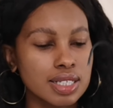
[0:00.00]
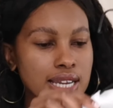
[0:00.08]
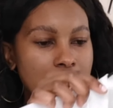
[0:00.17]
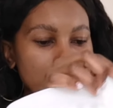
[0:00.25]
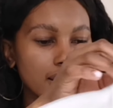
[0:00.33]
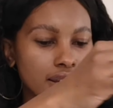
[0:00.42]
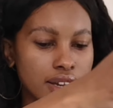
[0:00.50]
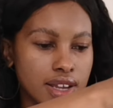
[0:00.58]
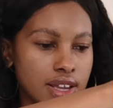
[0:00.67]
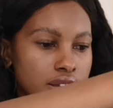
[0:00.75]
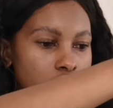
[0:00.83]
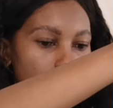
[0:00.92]
Done.
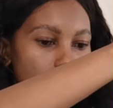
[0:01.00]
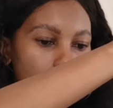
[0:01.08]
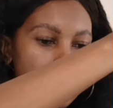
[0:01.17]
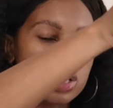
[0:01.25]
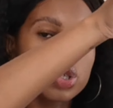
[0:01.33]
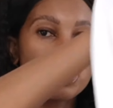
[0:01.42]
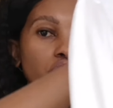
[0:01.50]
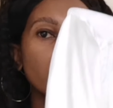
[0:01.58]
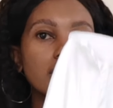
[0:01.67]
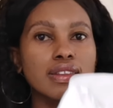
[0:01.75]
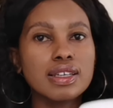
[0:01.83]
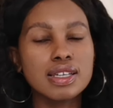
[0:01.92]
Okay, so we've
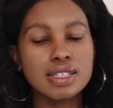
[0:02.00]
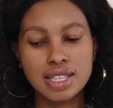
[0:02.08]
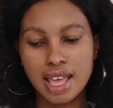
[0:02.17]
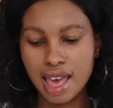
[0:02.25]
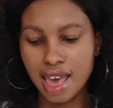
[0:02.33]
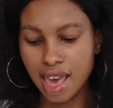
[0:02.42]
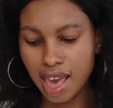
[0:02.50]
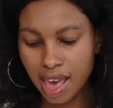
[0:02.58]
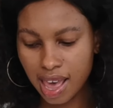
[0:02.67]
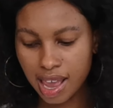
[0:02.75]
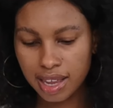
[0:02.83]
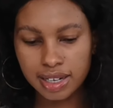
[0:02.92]
got these,
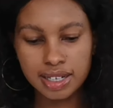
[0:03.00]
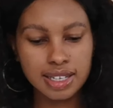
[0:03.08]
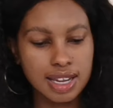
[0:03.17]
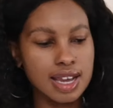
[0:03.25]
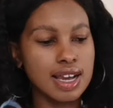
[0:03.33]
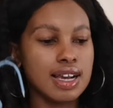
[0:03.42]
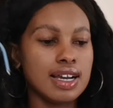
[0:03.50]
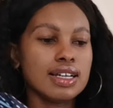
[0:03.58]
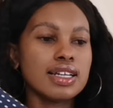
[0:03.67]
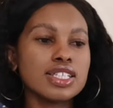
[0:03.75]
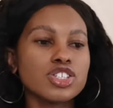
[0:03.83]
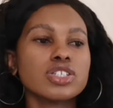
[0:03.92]
and
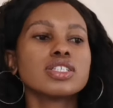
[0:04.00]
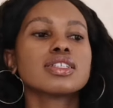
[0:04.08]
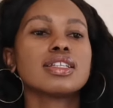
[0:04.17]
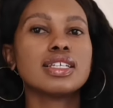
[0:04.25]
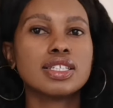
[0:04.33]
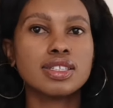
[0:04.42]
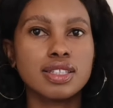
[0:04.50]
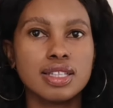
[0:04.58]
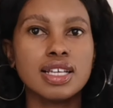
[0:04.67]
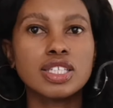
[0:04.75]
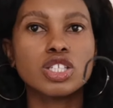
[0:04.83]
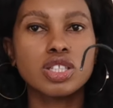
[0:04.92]
let's
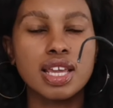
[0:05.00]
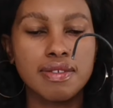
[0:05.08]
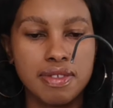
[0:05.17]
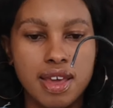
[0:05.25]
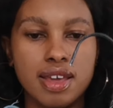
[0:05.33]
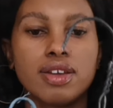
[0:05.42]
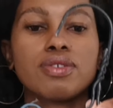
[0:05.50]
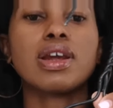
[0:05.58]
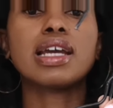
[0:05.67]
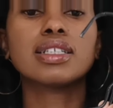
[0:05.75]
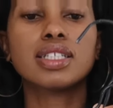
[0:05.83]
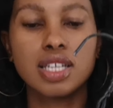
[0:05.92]
stay there,
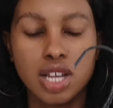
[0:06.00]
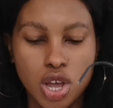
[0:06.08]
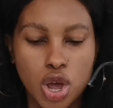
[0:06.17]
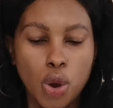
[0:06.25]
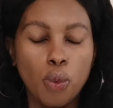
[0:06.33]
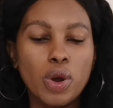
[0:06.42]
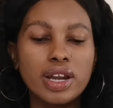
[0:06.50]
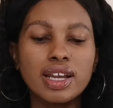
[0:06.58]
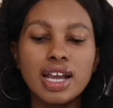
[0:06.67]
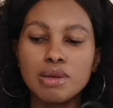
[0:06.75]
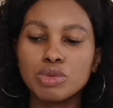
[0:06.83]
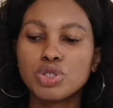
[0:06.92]
right? When
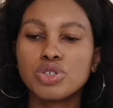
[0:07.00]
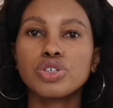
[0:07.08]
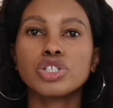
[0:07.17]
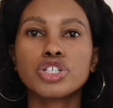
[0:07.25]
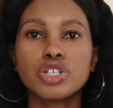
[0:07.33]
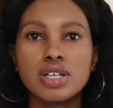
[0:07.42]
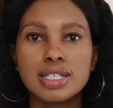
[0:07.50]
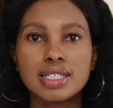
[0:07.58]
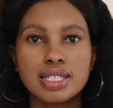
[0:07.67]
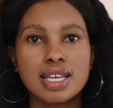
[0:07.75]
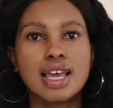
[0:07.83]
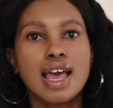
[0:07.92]
it comes to your
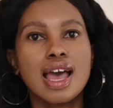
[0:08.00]
shirts,